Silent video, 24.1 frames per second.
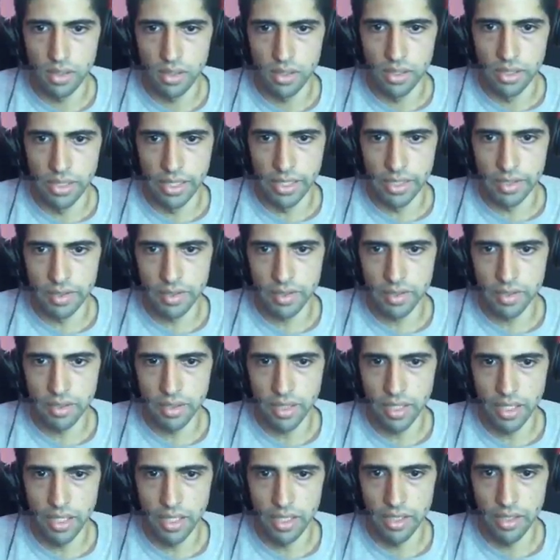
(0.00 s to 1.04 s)
Nice.
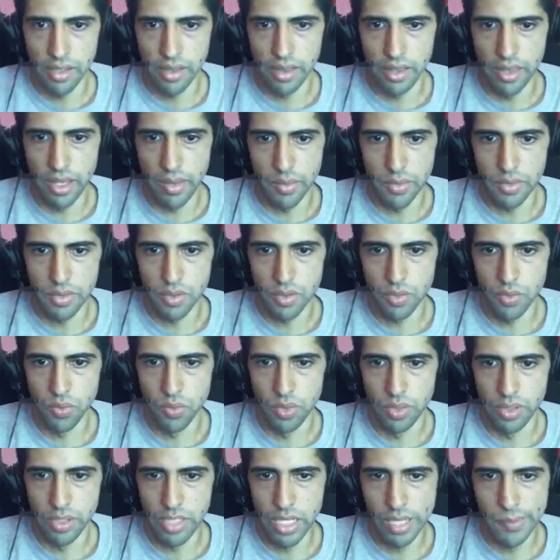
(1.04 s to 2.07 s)
Okay. That was the
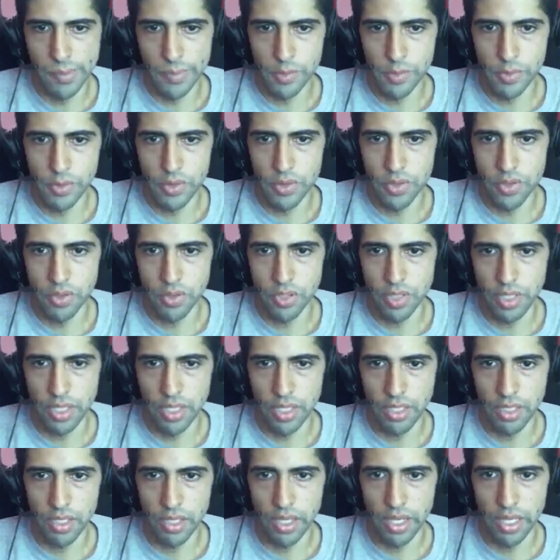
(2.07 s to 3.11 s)
one damage boost you take,
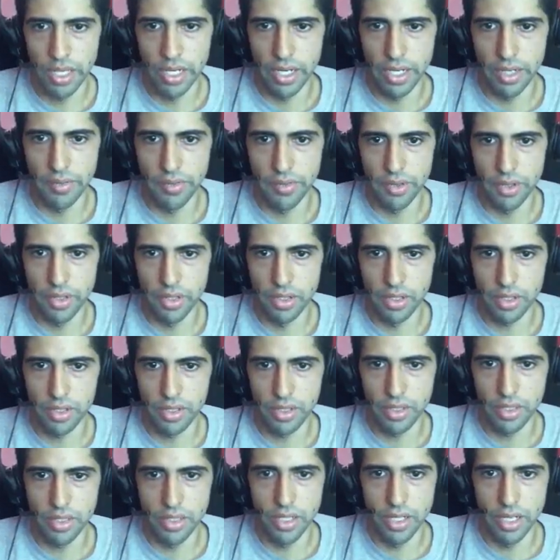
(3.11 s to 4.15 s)
and I very luckily
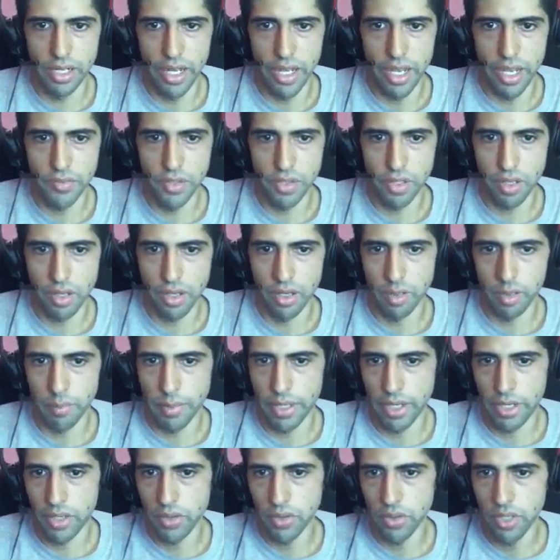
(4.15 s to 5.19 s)
did not have to Kong
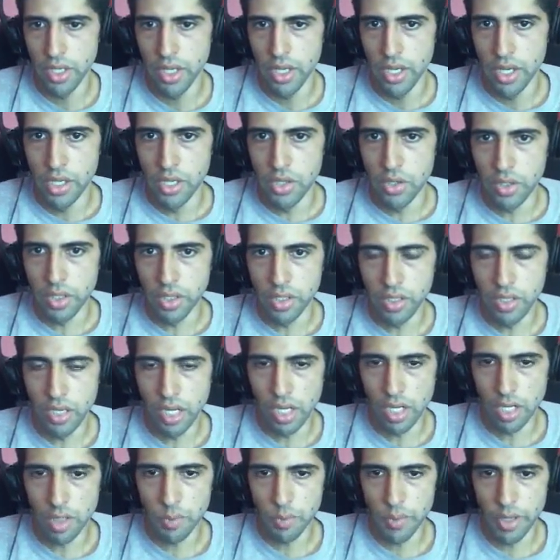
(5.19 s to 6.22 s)
Pow. You can
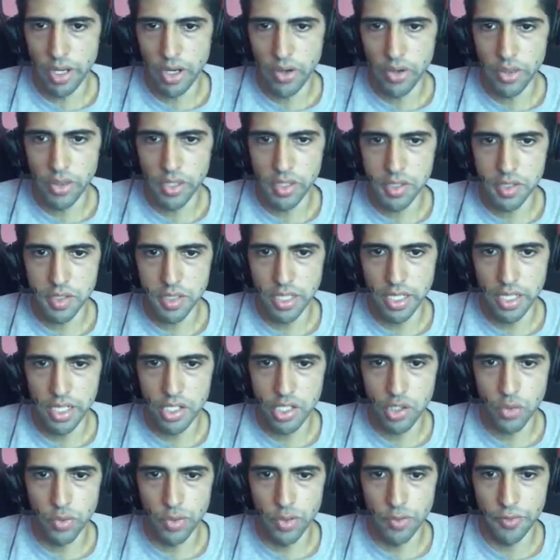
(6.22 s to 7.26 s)
Kong Pow in this stage
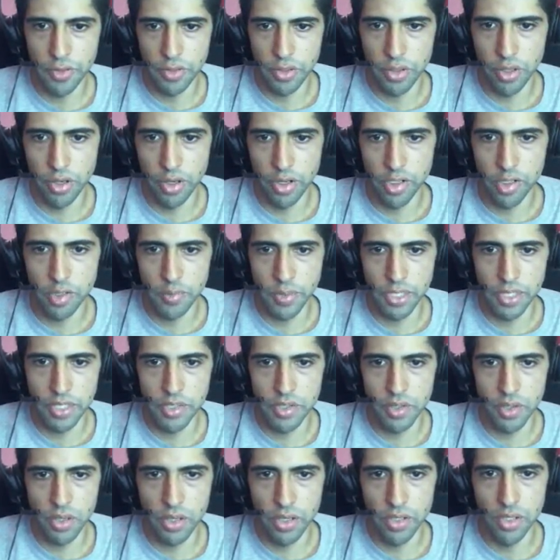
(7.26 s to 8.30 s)
to refill your hearts because
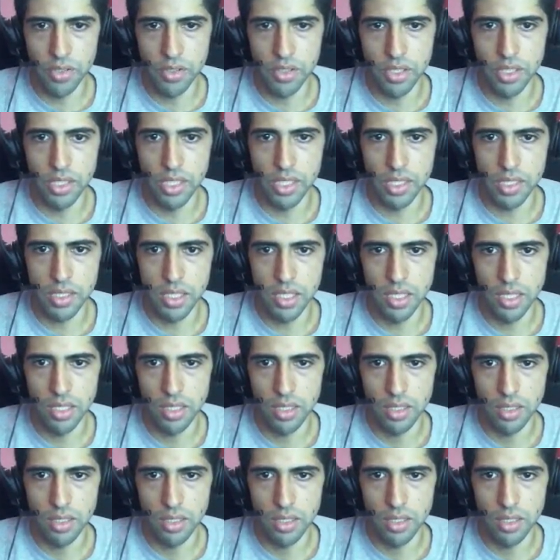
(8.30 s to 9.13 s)
you are using Dixie.